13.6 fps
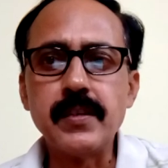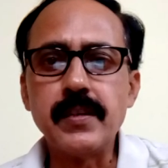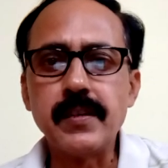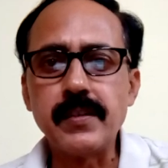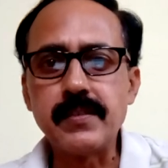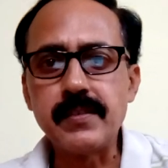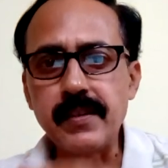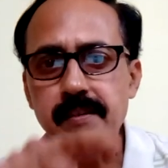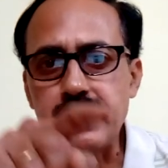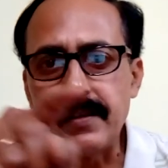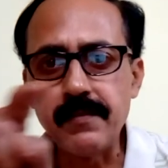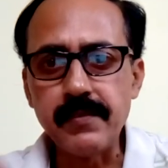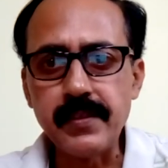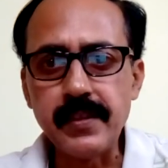
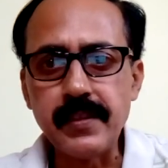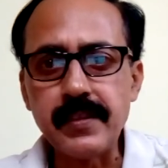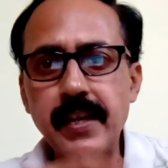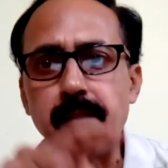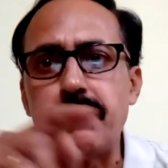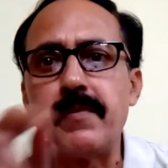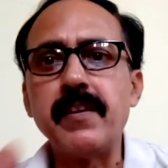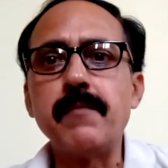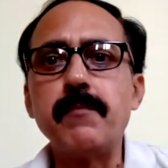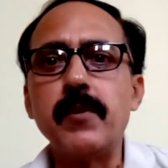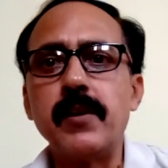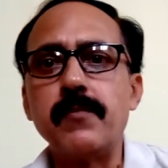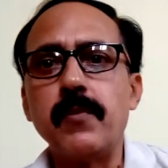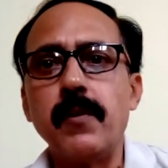restricted within that very
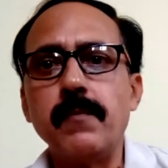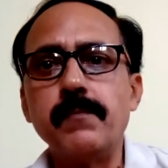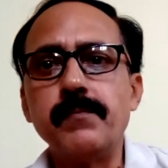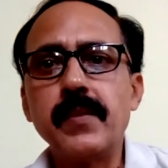platform.